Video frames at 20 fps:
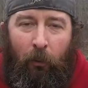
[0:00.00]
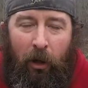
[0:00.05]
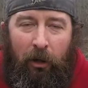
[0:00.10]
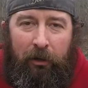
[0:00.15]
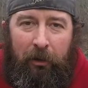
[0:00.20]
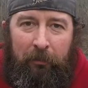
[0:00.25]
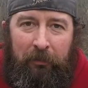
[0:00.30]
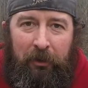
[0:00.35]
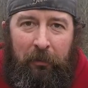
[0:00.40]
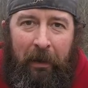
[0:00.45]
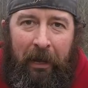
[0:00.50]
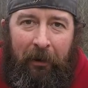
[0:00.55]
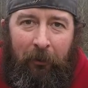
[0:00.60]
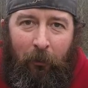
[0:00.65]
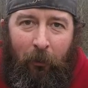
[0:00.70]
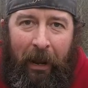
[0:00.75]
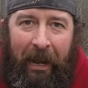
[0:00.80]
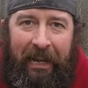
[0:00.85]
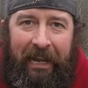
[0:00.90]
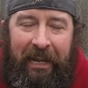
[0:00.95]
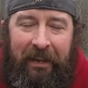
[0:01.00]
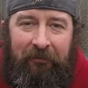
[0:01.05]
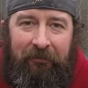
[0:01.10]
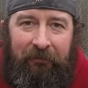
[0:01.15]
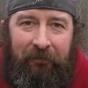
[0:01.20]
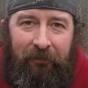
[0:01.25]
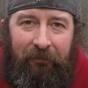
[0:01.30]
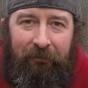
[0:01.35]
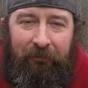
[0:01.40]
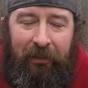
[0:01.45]
Welcome to my wading
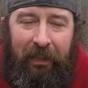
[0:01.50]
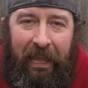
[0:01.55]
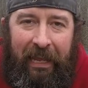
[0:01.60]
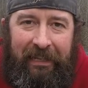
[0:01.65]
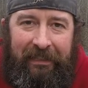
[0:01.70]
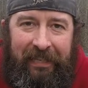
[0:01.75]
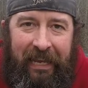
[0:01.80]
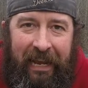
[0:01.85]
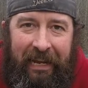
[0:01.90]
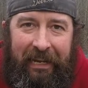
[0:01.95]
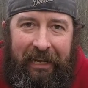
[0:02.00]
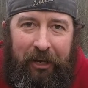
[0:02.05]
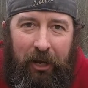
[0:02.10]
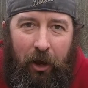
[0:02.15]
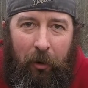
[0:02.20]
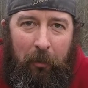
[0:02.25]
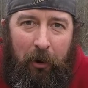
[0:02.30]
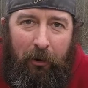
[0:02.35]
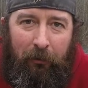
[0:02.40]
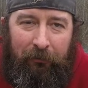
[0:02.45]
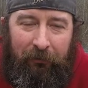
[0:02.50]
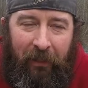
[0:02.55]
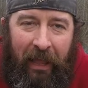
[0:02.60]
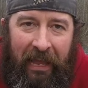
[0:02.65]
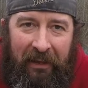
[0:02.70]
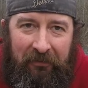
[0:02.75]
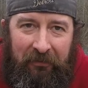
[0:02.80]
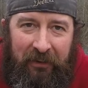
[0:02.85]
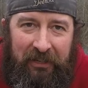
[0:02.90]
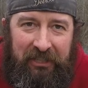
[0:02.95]
Lake Taneycomo
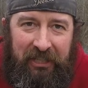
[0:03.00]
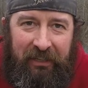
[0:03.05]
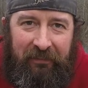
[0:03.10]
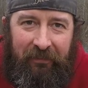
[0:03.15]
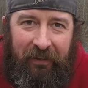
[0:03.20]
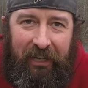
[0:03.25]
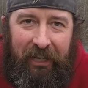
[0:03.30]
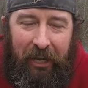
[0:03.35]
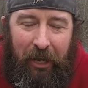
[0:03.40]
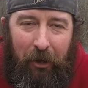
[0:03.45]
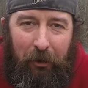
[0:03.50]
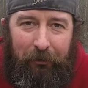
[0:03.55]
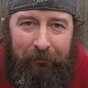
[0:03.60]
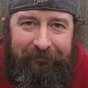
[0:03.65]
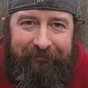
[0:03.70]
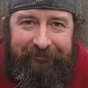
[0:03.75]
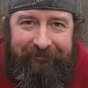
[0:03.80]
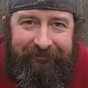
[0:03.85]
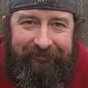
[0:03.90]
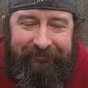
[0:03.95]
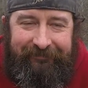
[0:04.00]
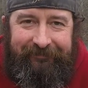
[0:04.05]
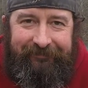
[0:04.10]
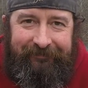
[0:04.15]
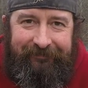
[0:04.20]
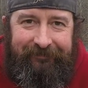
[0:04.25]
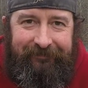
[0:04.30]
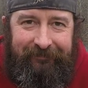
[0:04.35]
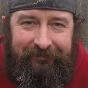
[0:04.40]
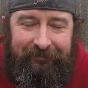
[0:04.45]
fly fishing video
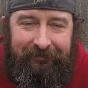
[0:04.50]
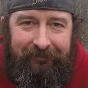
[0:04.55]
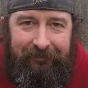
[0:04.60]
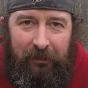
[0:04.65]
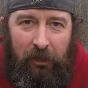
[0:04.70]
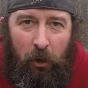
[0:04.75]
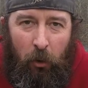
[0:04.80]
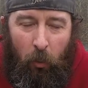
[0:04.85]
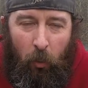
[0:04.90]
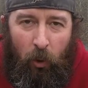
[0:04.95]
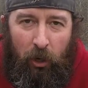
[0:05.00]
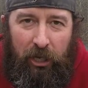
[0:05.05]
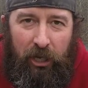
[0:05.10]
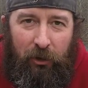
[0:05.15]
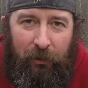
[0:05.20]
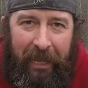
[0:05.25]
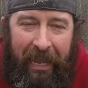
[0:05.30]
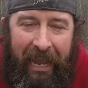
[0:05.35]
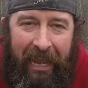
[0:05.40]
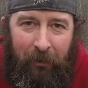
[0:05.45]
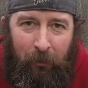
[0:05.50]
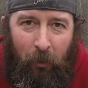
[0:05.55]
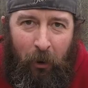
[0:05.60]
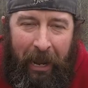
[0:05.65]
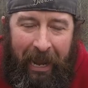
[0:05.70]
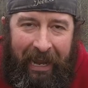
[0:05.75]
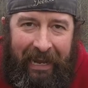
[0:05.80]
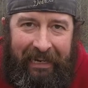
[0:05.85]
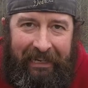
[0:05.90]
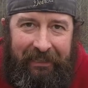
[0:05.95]
where you can't
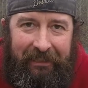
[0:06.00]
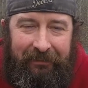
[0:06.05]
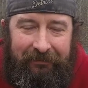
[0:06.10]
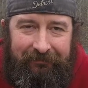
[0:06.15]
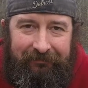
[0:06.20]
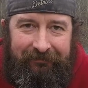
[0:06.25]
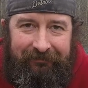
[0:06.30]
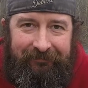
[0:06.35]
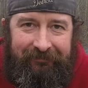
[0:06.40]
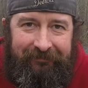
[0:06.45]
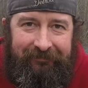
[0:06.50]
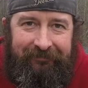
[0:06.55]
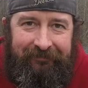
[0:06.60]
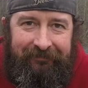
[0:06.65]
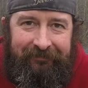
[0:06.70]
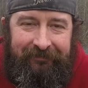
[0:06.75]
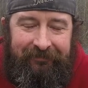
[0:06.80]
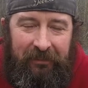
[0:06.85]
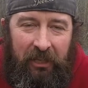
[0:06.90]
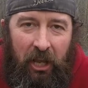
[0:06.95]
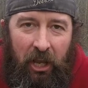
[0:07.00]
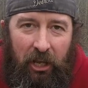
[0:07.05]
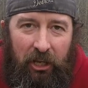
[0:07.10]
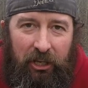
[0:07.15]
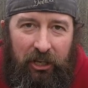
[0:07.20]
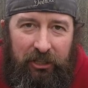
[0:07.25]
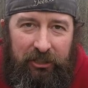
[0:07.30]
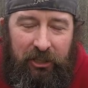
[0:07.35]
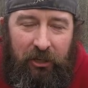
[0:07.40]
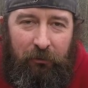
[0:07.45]
wade
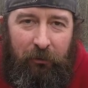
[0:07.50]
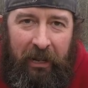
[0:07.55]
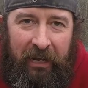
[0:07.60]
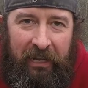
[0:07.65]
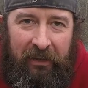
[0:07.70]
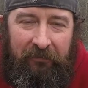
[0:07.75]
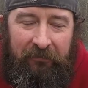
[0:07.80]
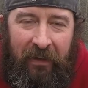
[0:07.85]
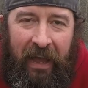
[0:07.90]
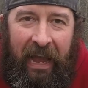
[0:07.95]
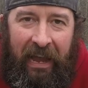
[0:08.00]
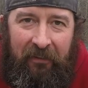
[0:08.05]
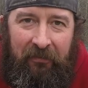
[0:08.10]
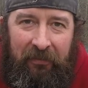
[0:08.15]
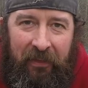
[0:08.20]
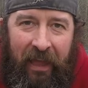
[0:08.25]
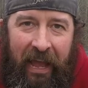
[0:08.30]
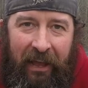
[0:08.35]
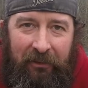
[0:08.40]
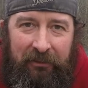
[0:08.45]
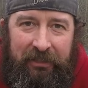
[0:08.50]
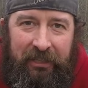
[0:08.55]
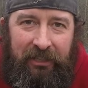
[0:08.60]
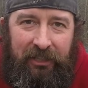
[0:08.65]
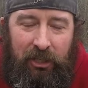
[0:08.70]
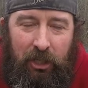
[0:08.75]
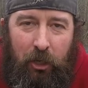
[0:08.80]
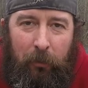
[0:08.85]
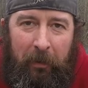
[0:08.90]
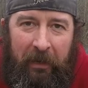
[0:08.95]
because they're running
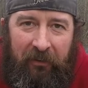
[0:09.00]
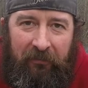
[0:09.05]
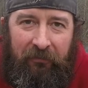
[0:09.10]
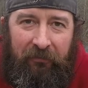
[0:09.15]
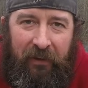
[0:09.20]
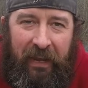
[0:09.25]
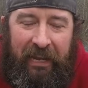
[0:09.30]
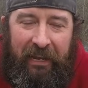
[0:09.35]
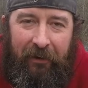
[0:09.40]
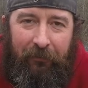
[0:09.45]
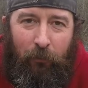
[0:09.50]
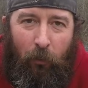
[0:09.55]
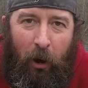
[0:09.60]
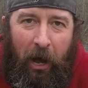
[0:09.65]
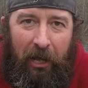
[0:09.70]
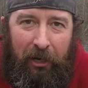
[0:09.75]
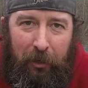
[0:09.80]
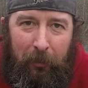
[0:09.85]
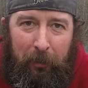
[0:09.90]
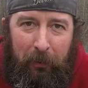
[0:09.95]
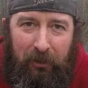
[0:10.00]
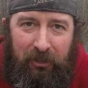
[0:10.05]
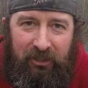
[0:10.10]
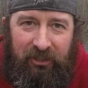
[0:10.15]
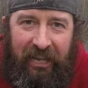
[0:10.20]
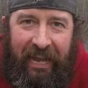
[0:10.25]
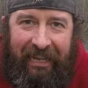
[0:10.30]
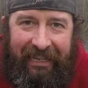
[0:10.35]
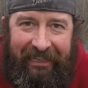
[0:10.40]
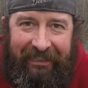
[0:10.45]
5,000 cubic feet of water per
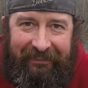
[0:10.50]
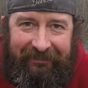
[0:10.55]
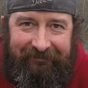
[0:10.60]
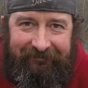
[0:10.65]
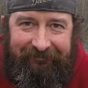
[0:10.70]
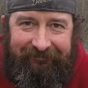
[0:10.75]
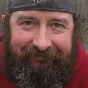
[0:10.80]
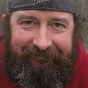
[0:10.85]
second.